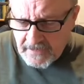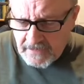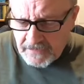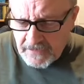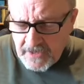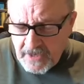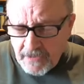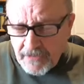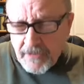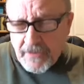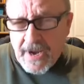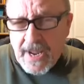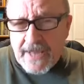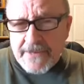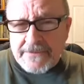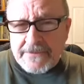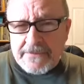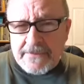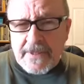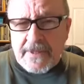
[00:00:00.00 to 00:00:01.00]
the other
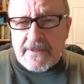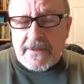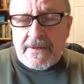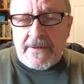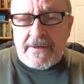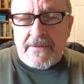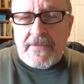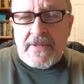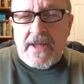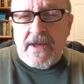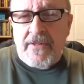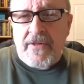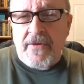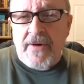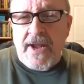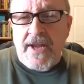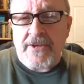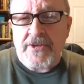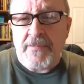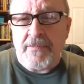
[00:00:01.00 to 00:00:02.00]

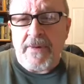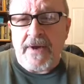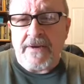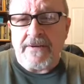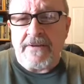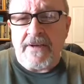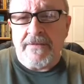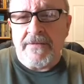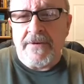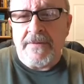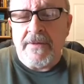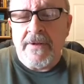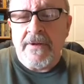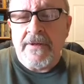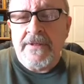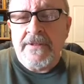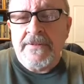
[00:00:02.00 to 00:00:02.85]
aspect of it